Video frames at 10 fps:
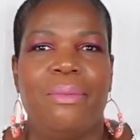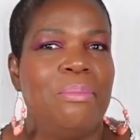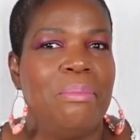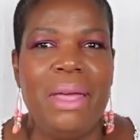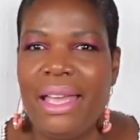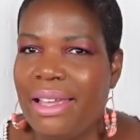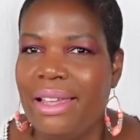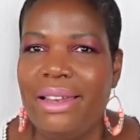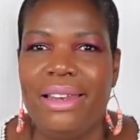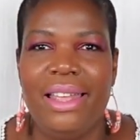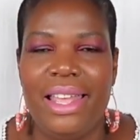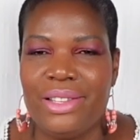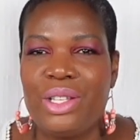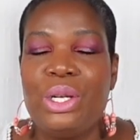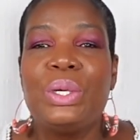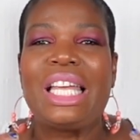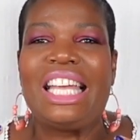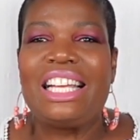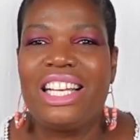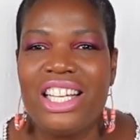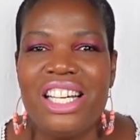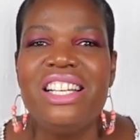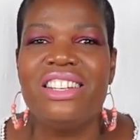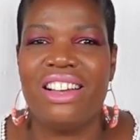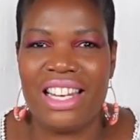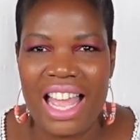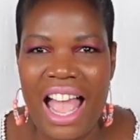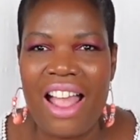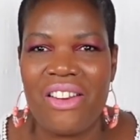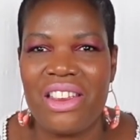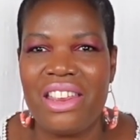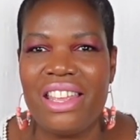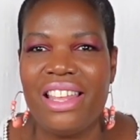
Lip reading: Meghan is looking good on Harry.